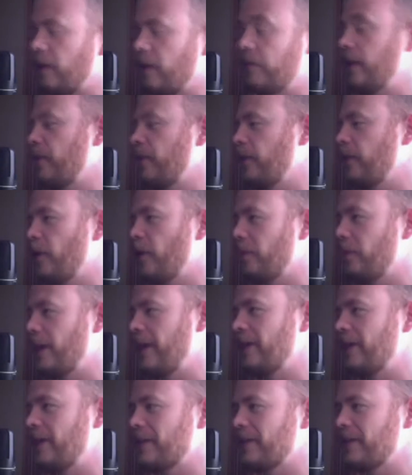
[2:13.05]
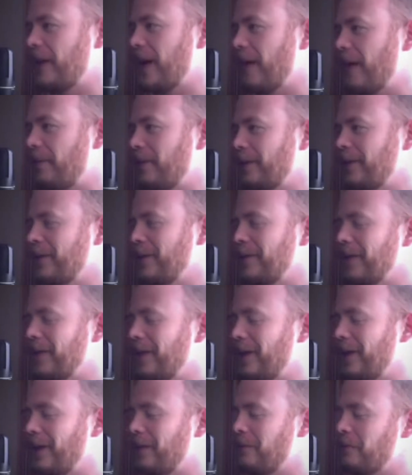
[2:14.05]
I'm definitely hoping that doesn't happen.
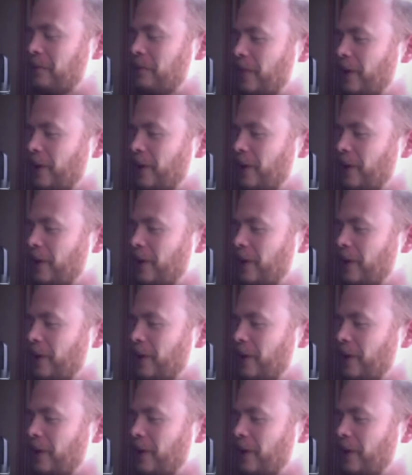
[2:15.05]
Uh,